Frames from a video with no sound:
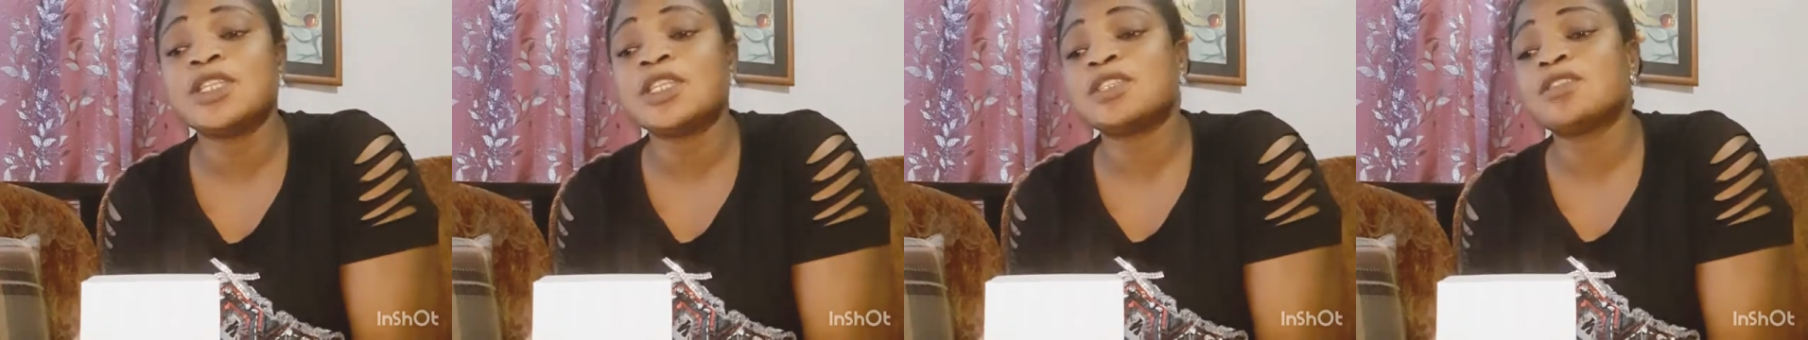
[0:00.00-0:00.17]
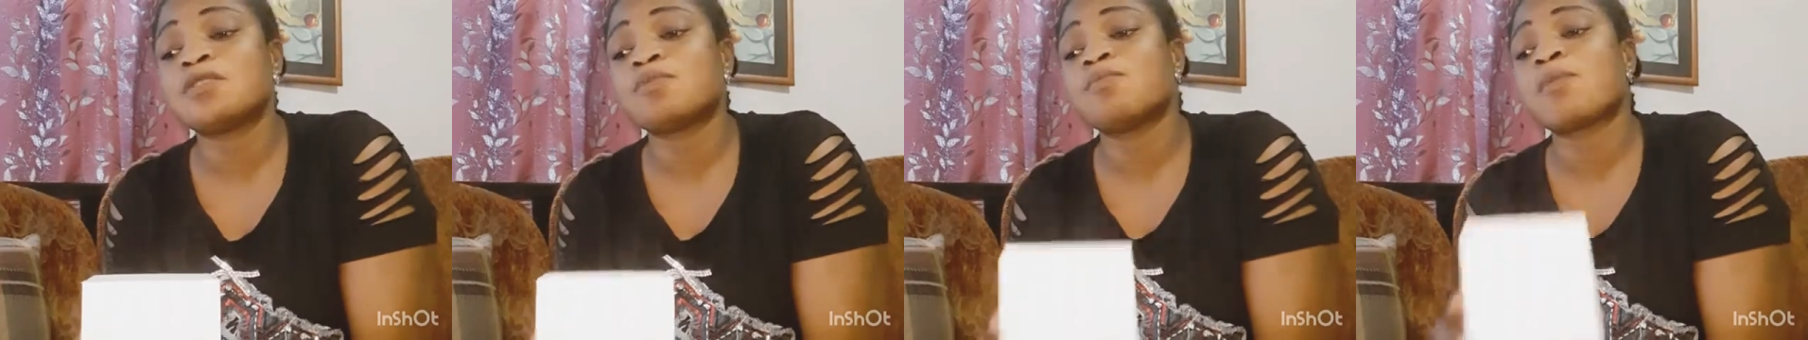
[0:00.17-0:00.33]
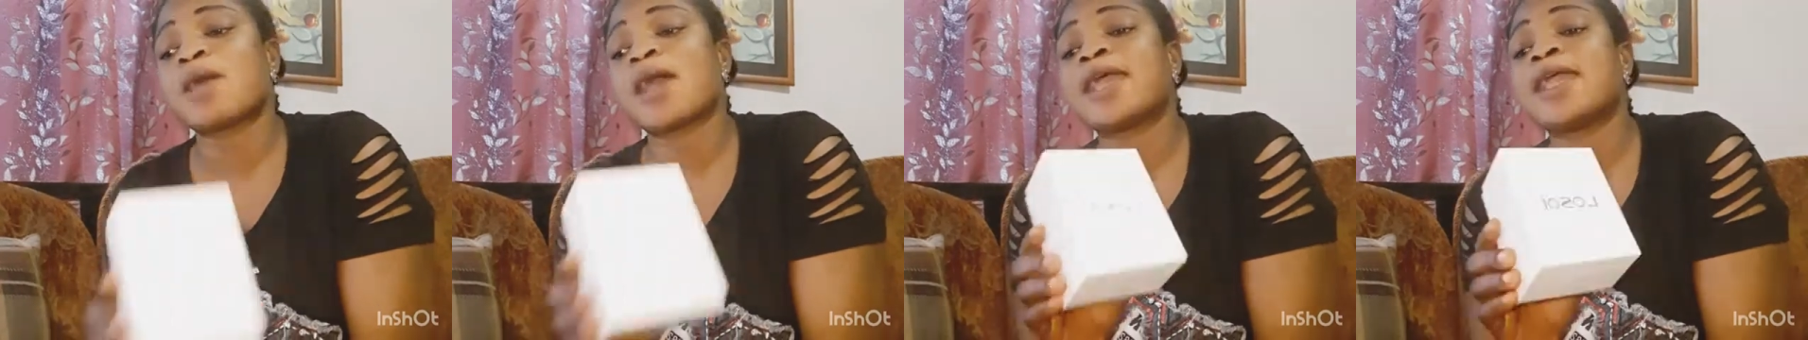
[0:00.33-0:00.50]

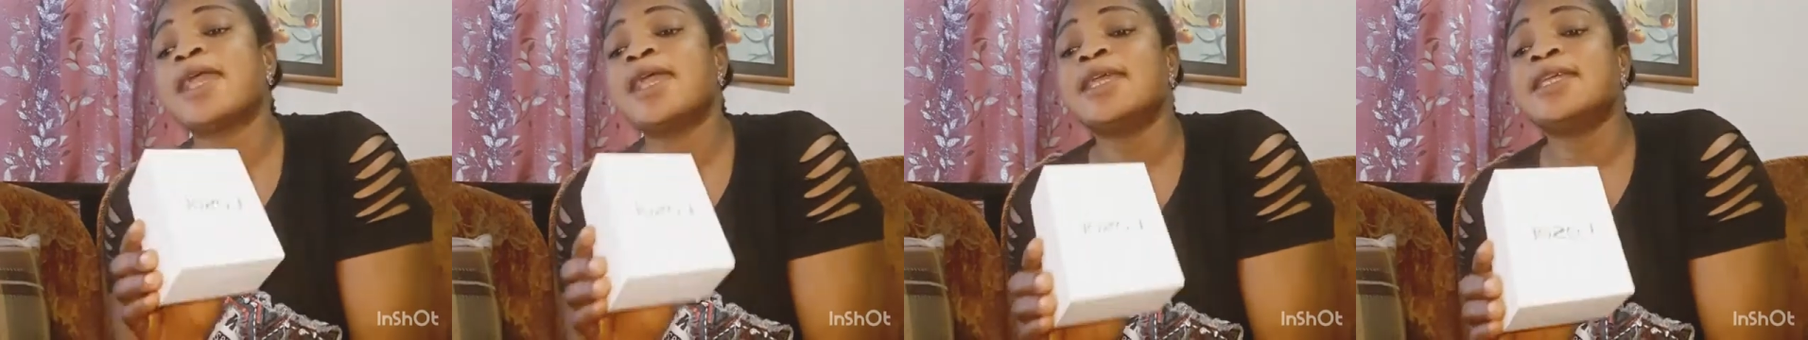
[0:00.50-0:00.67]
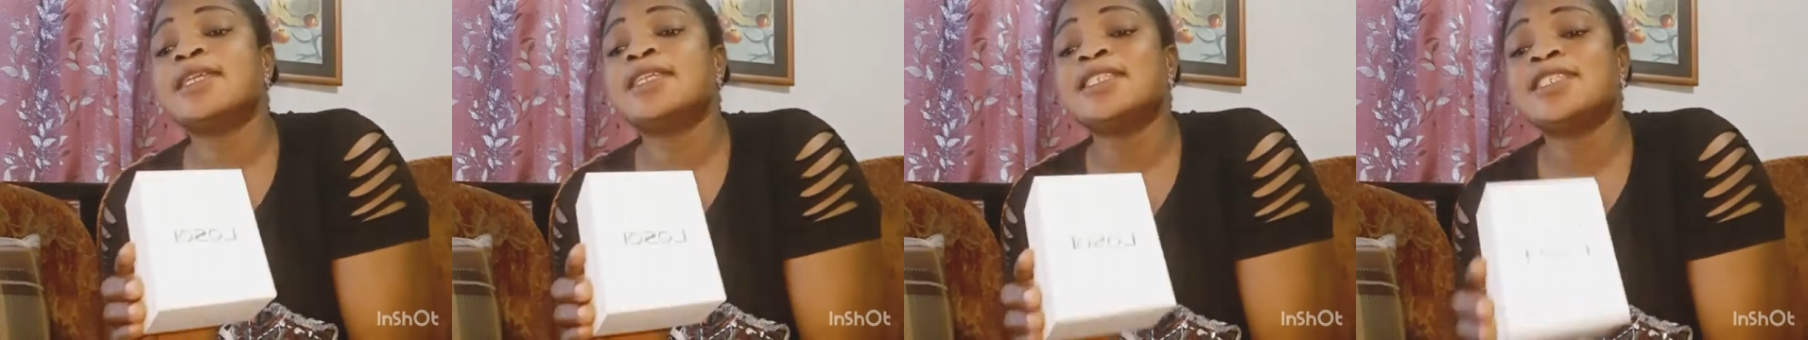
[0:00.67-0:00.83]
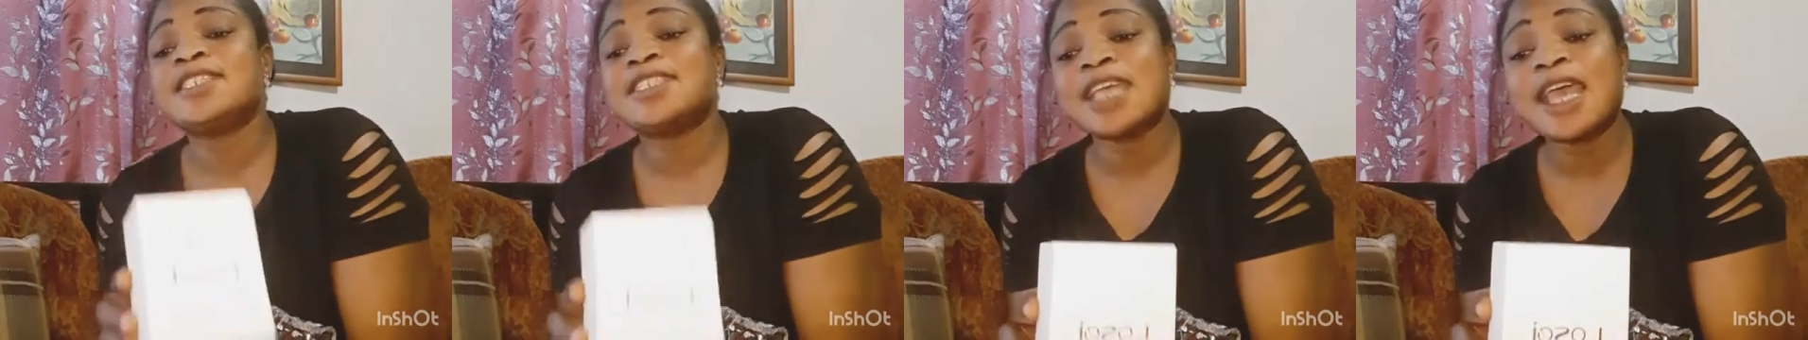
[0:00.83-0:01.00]
this my
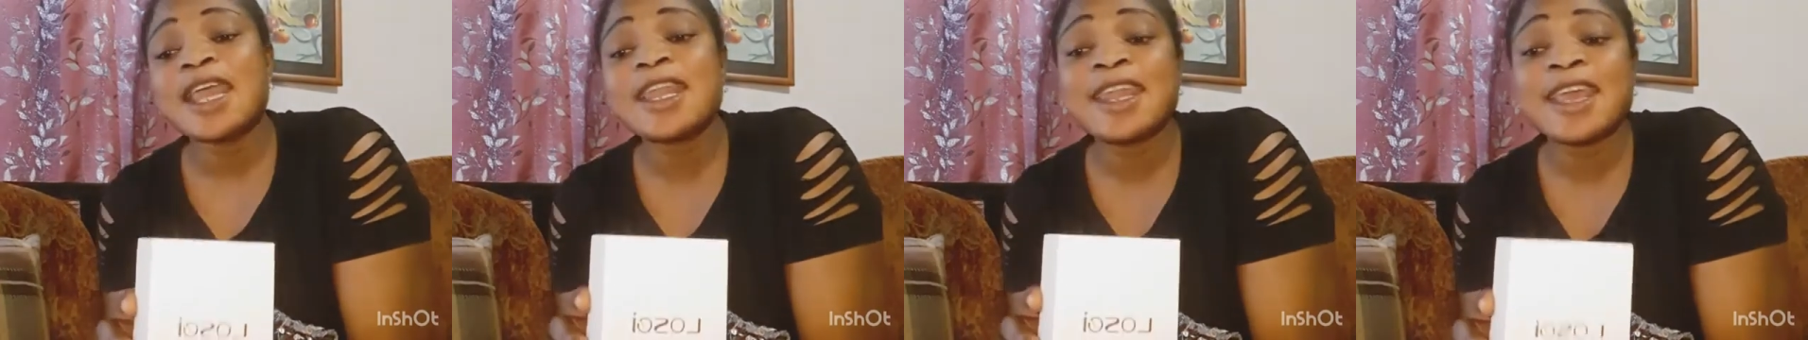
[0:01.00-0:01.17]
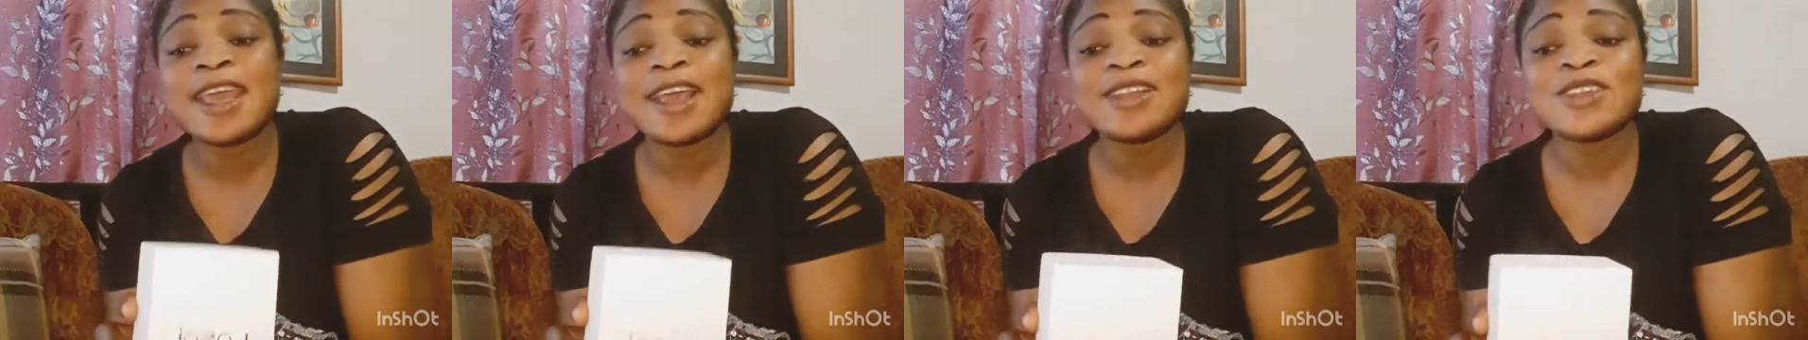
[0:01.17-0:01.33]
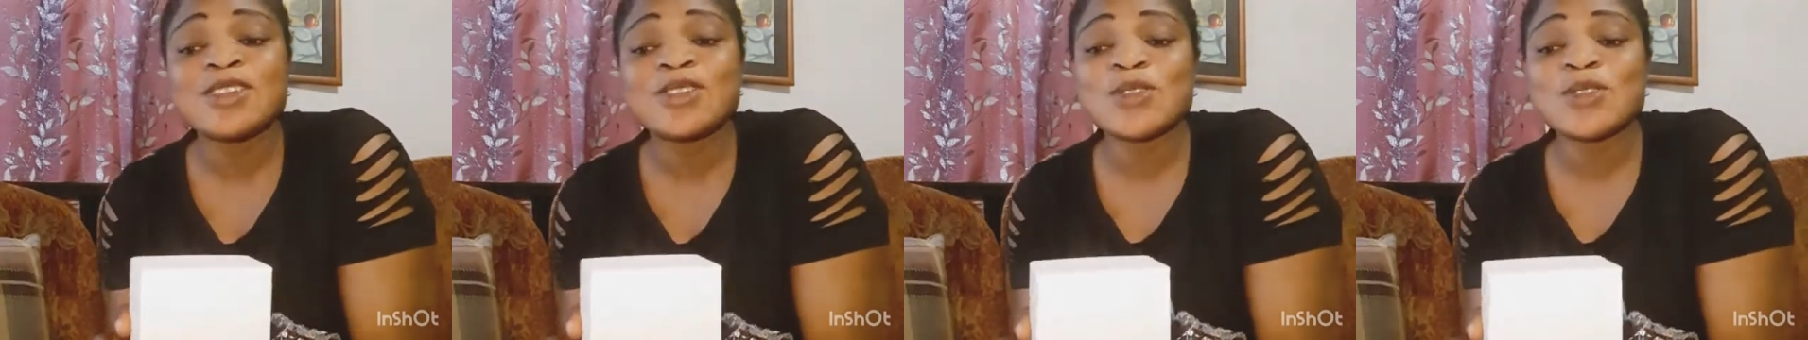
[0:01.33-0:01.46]
channel.